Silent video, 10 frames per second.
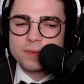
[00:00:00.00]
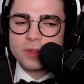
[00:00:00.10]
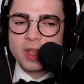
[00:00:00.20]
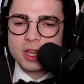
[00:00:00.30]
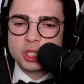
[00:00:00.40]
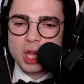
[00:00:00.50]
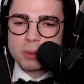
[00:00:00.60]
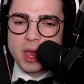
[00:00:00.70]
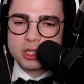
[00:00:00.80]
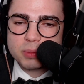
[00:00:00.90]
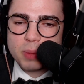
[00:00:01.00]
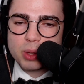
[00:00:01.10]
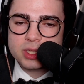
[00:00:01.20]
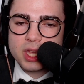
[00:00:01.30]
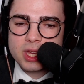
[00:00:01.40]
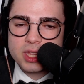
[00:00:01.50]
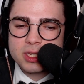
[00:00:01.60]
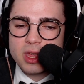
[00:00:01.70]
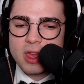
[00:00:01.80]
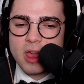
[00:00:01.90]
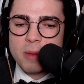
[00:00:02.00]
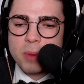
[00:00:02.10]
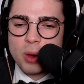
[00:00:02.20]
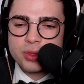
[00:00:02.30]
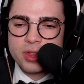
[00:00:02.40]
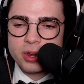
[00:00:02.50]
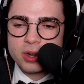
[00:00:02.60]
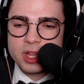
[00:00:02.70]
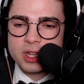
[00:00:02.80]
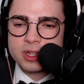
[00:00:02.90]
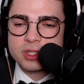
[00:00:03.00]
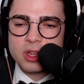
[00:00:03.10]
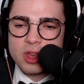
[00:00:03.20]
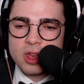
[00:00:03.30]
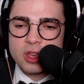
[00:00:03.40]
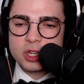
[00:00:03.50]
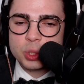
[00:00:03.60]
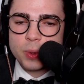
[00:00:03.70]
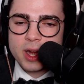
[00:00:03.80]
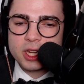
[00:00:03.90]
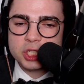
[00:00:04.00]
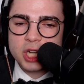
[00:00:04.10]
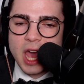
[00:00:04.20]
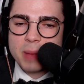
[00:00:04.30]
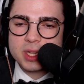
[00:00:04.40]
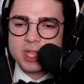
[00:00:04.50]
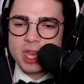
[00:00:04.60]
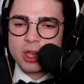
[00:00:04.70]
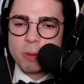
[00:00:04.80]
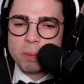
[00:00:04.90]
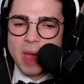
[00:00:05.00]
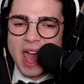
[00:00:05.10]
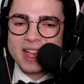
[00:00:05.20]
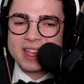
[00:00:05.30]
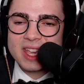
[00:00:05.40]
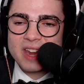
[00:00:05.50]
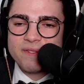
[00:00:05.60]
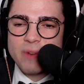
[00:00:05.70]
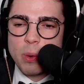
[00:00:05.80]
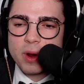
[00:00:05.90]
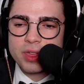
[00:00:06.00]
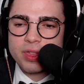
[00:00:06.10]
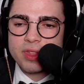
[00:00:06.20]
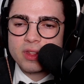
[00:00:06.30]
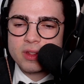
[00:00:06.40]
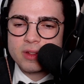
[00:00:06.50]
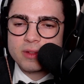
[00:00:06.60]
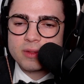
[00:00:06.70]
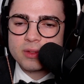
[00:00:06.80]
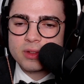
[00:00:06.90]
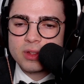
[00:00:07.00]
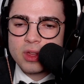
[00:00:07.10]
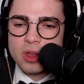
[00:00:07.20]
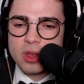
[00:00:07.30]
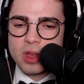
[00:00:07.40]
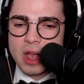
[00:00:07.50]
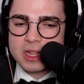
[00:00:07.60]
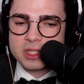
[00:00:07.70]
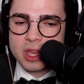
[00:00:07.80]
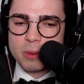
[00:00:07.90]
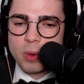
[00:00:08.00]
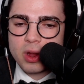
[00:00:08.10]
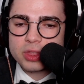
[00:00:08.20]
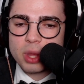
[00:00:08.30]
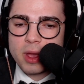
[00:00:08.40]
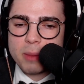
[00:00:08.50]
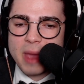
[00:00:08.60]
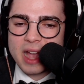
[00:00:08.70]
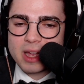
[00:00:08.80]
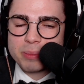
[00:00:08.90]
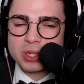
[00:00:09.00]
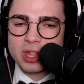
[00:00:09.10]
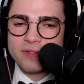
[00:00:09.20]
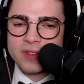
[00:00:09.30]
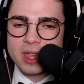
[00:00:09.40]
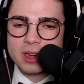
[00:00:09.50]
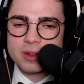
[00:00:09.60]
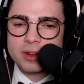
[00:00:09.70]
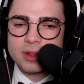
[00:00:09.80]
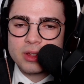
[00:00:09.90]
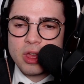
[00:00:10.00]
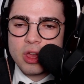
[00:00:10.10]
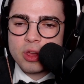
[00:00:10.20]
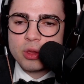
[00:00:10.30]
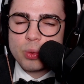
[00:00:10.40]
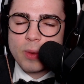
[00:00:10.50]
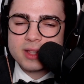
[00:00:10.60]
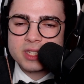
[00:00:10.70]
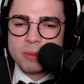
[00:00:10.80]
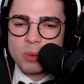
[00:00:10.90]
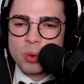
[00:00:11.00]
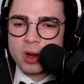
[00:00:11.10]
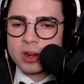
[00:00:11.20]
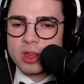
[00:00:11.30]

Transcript: and Shawn Michaels both still in this, both on their knees, trading chops as they go back and forth as they work their way back up to their feet. Who wants it more?